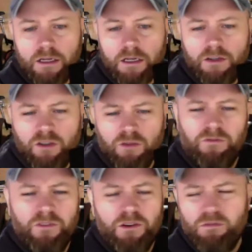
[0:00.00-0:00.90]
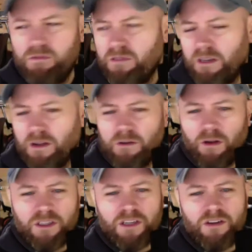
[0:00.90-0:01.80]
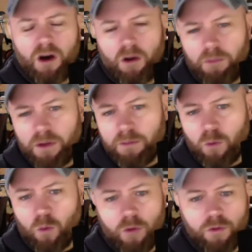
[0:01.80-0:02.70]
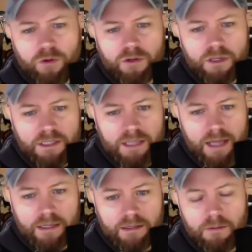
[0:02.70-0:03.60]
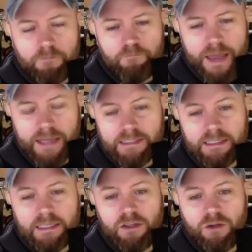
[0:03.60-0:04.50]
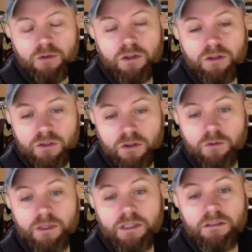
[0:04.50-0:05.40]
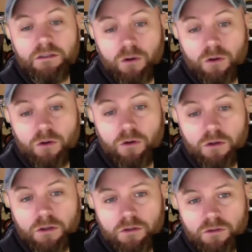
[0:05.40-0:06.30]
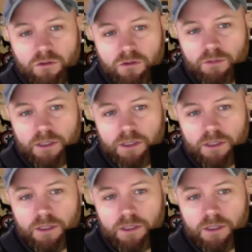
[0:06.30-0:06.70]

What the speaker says: And don't feel, like you're not and people won't understand. The best thing you can do is talk. Trust me.